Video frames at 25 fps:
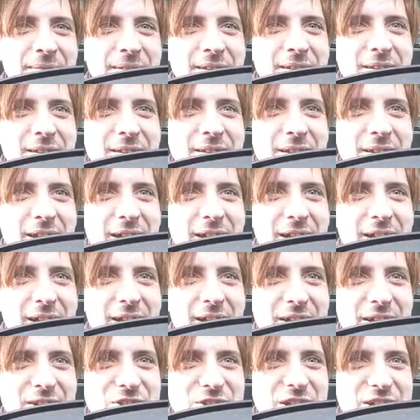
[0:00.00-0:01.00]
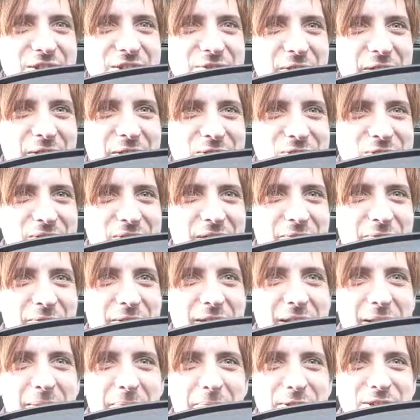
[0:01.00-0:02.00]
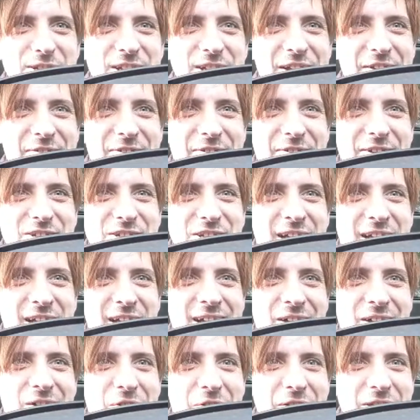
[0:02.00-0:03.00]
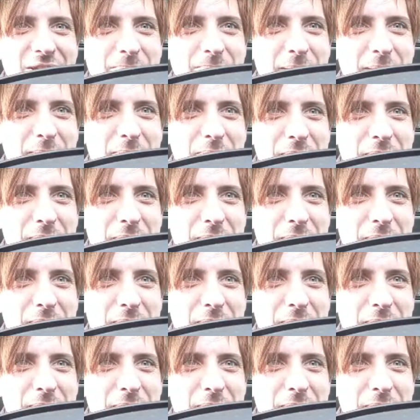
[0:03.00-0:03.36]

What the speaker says: Cheers, Riley was around. Really appreciate, great chat. Honest people here,